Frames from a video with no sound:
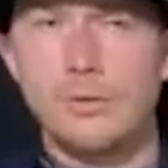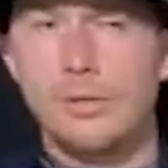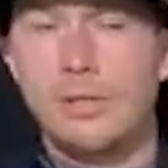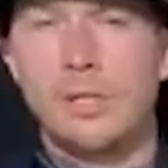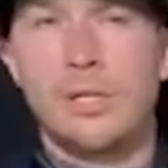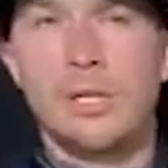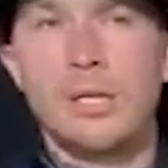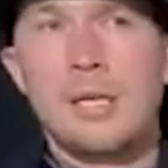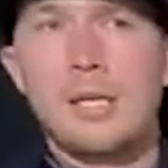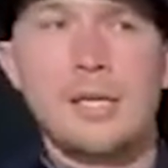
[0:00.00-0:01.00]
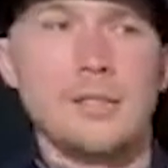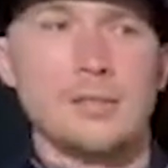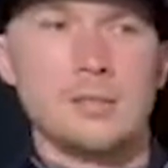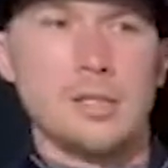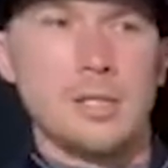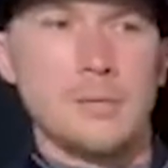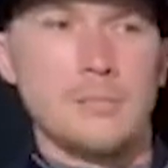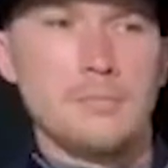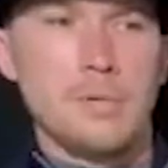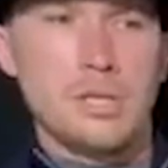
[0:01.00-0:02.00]
So I think it's
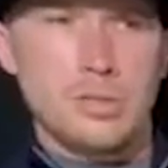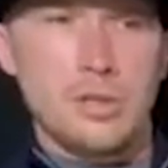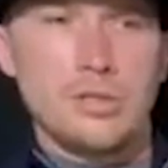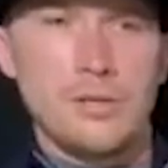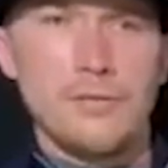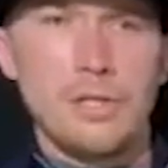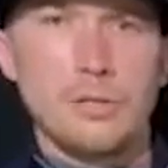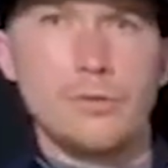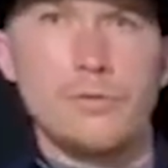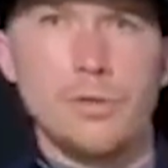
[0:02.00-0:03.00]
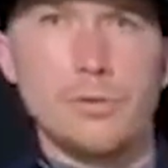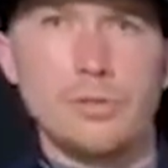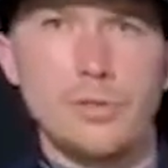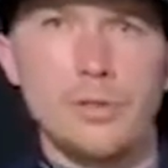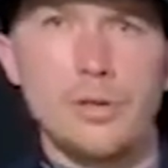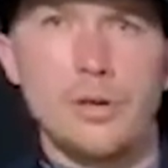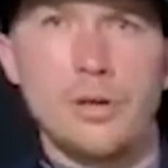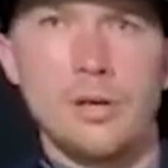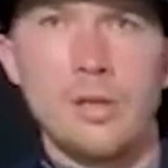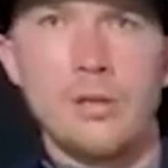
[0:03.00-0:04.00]
got definitely a good future
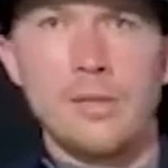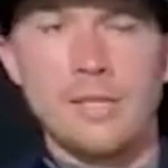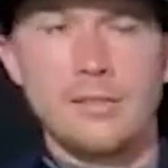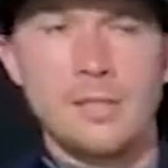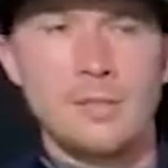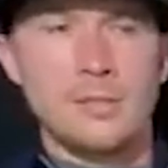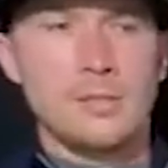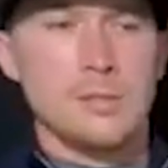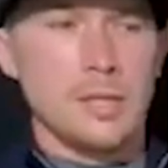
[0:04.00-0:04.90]
on that sense.